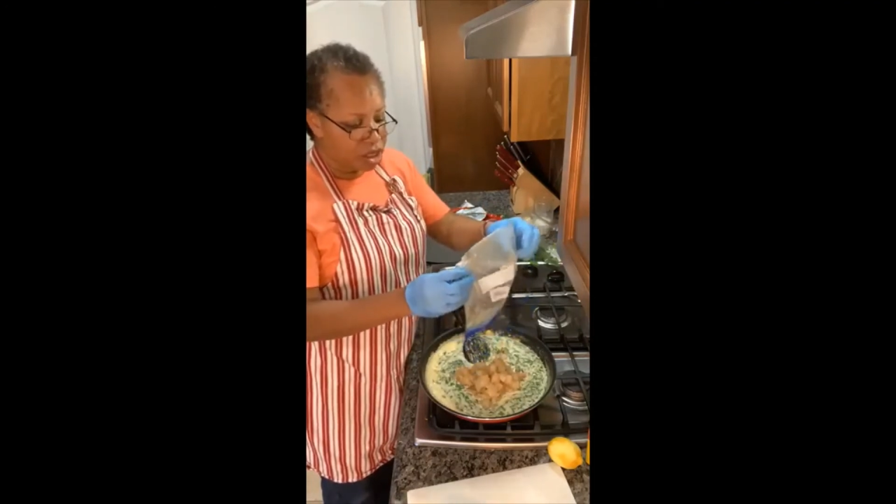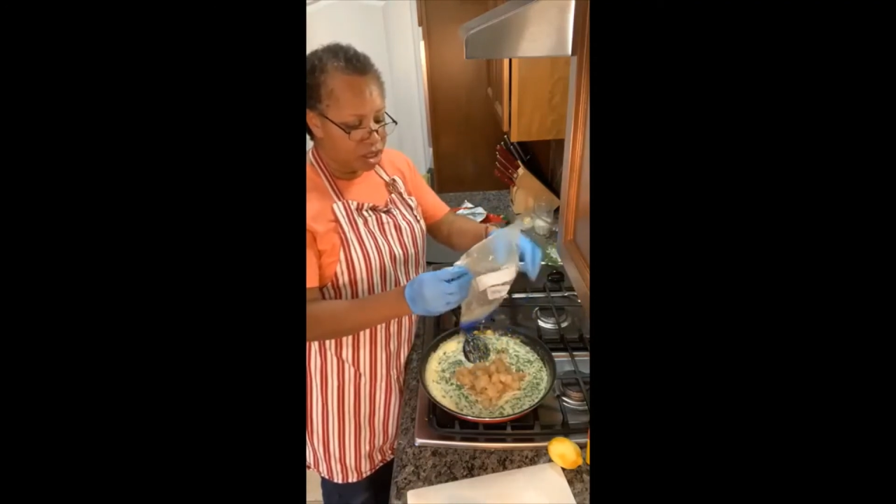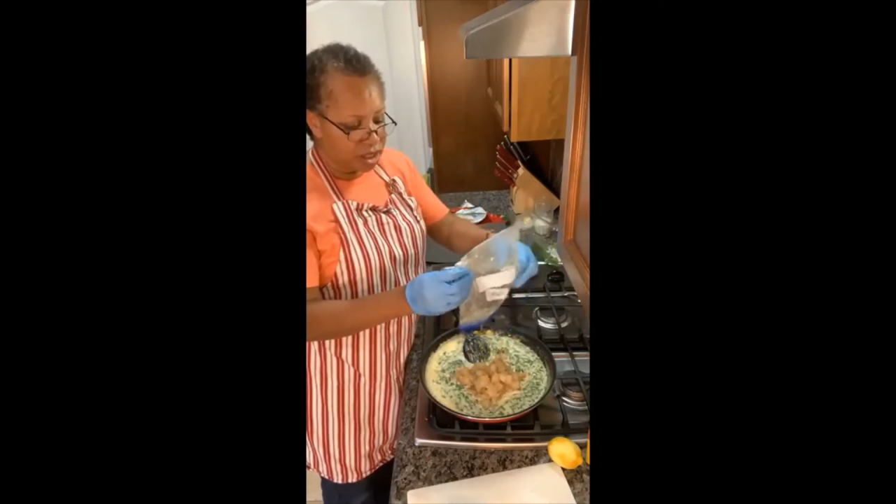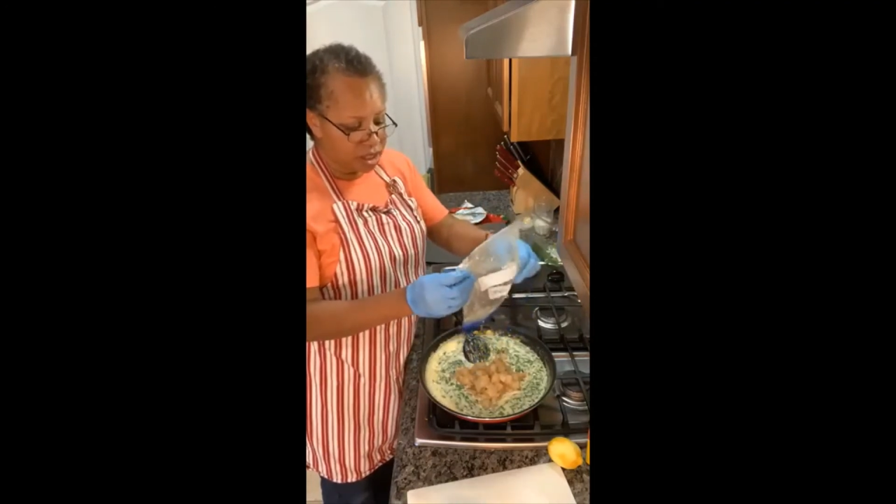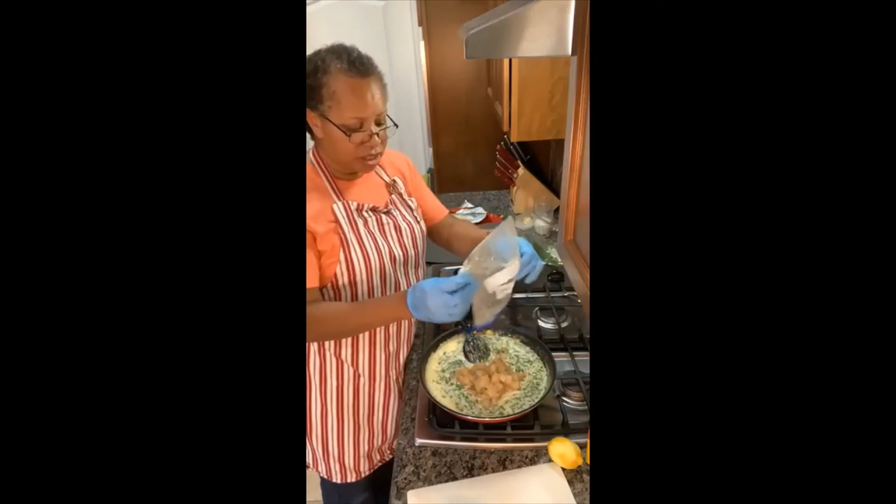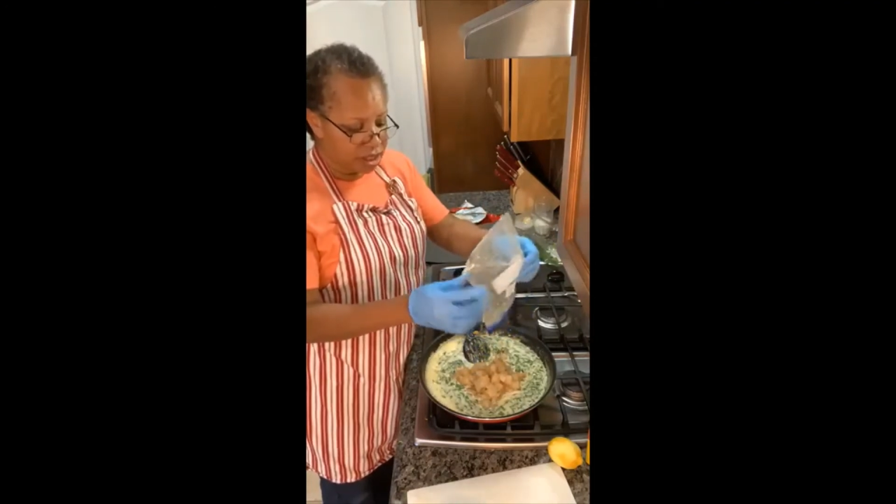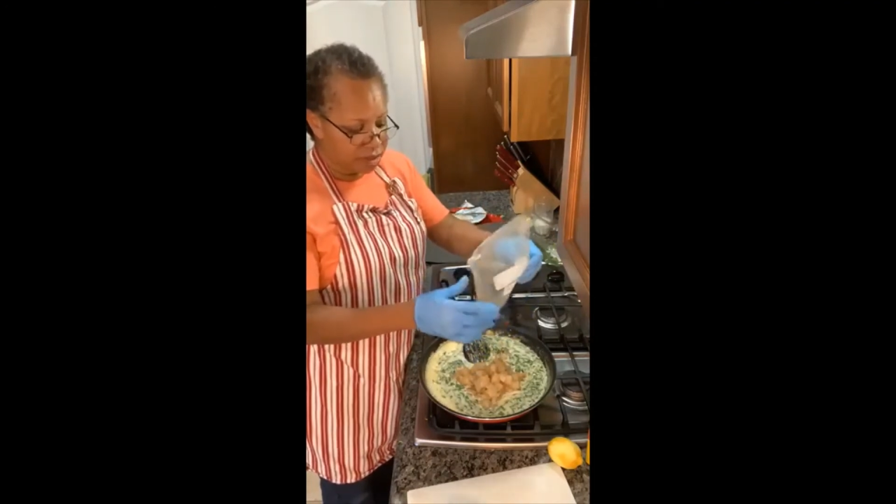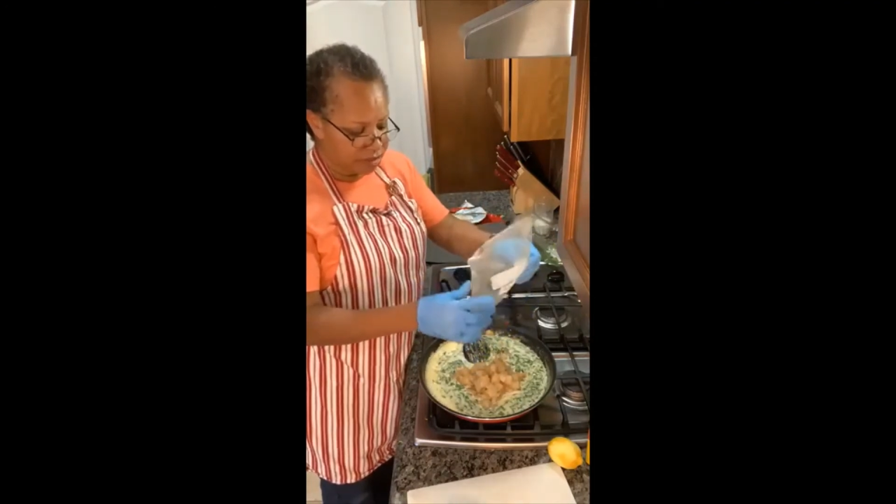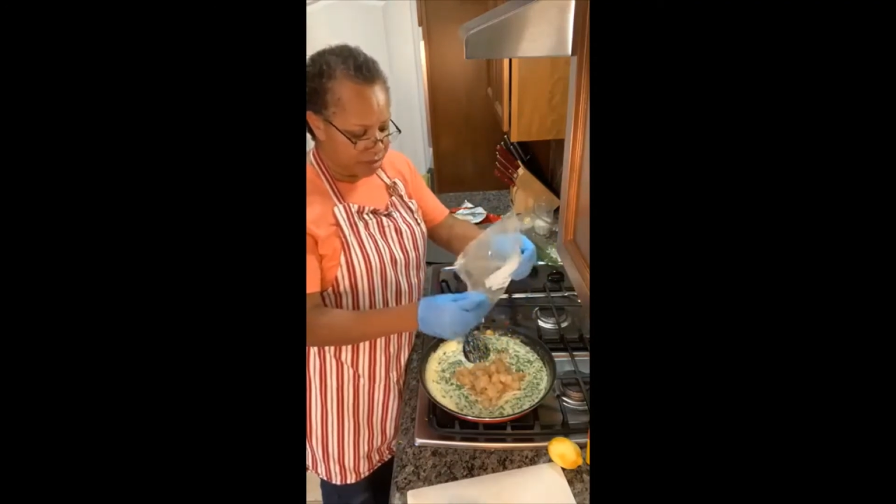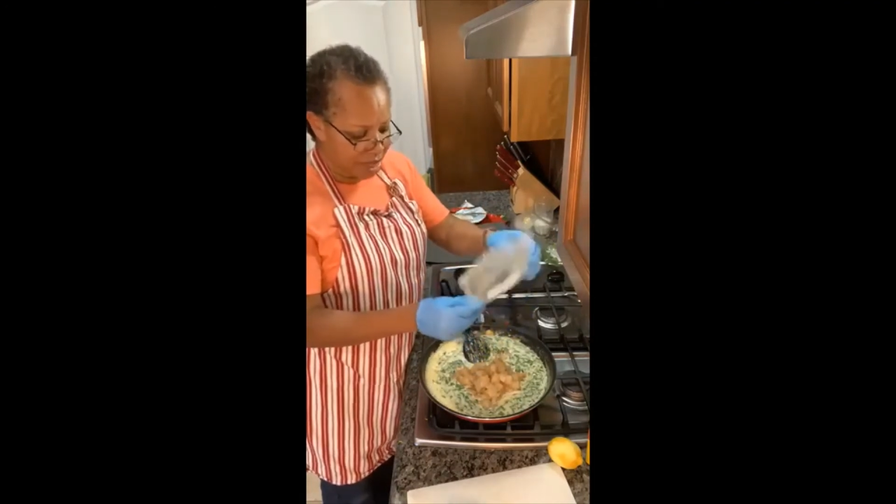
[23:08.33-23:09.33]
this
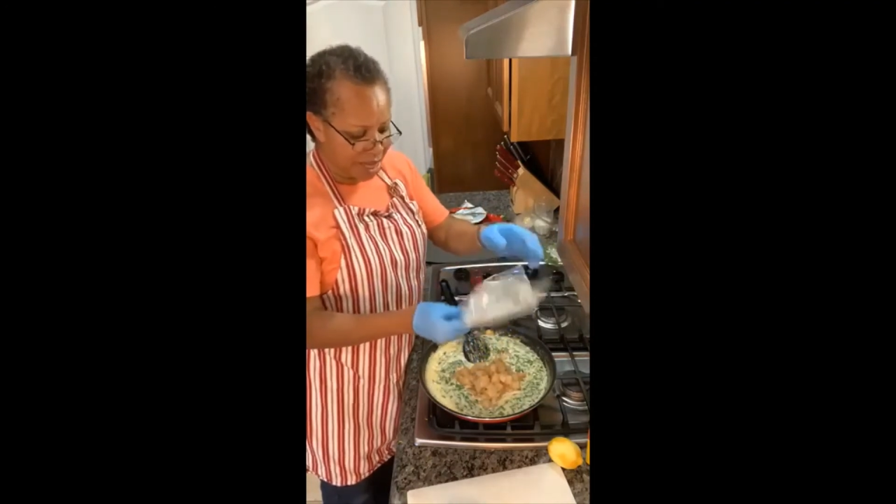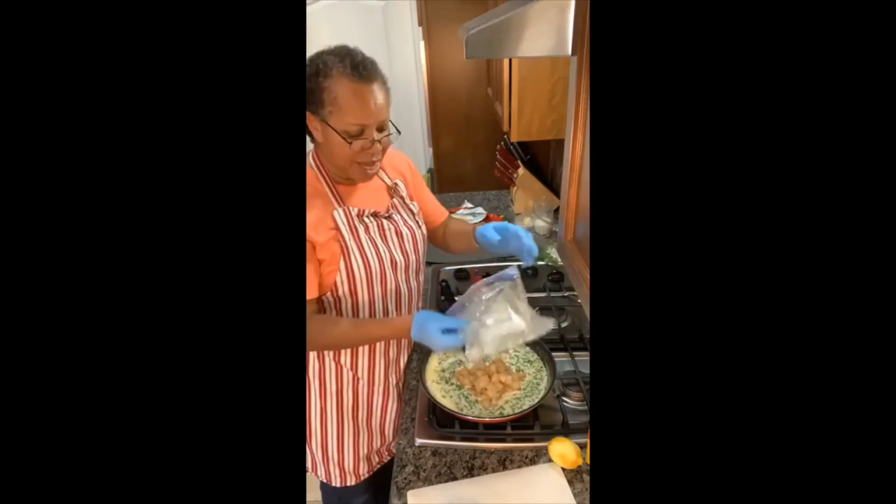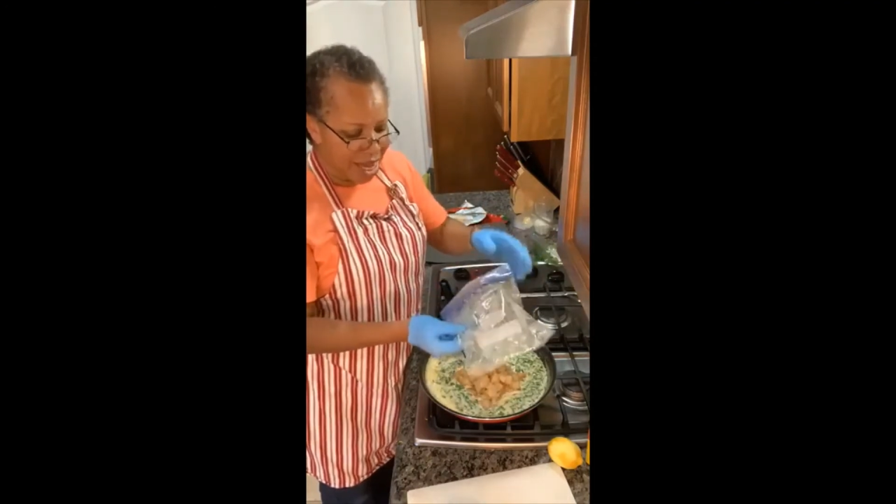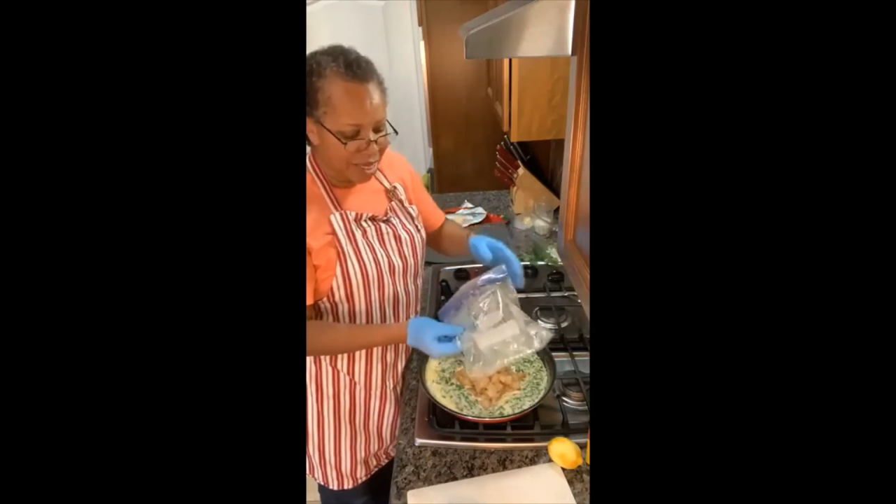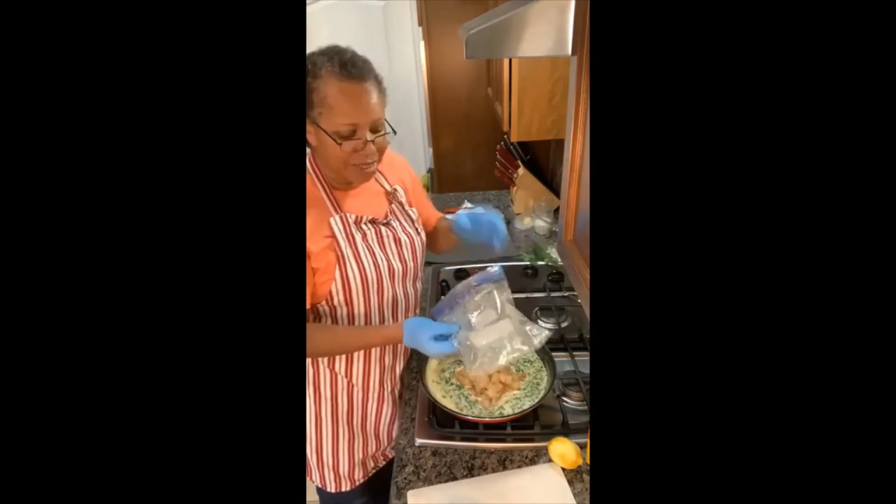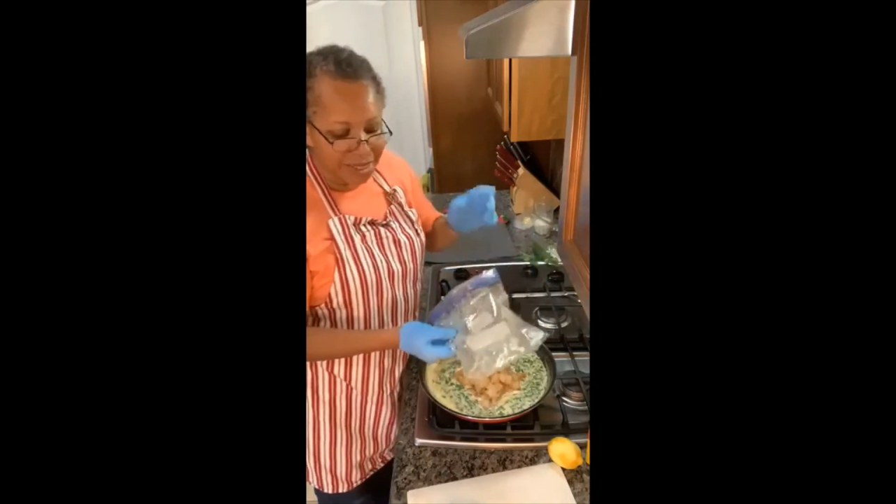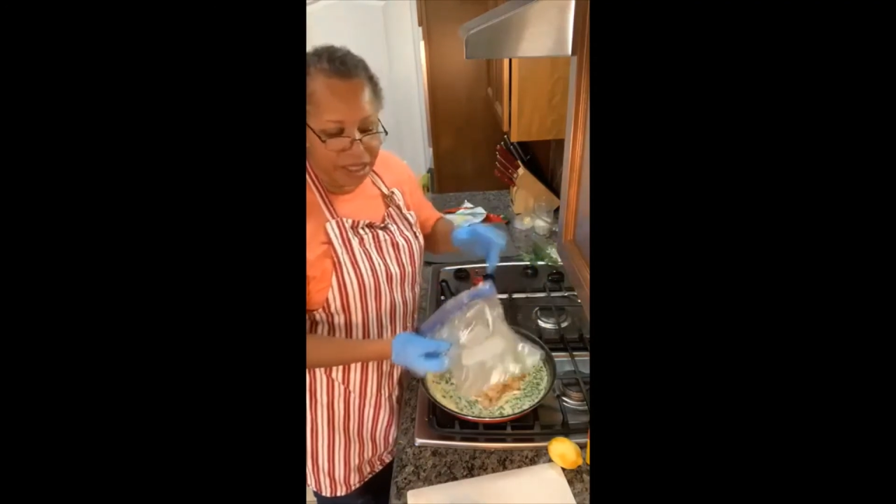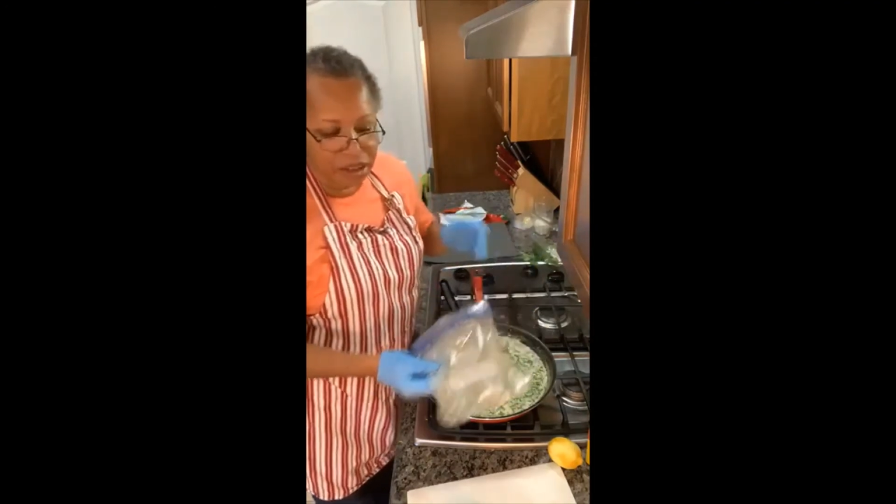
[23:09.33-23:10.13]
until the